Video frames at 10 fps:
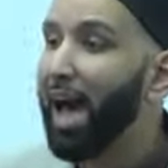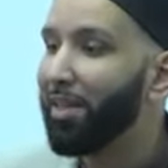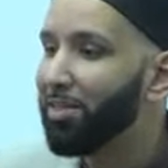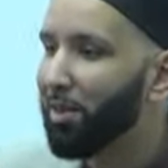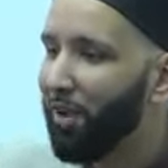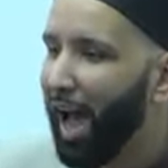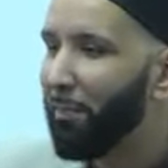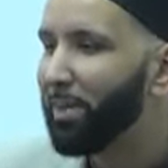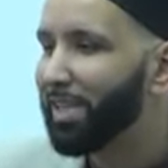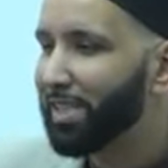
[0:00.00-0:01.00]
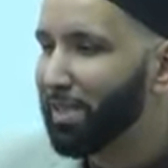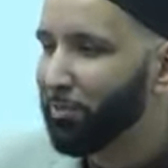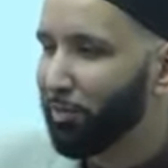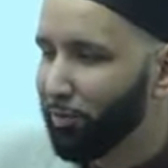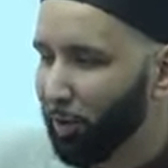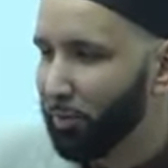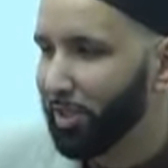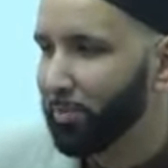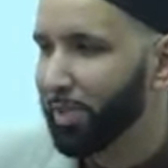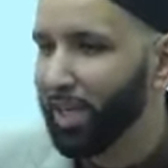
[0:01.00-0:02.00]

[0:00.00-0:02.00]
path of happiness and fulfillment,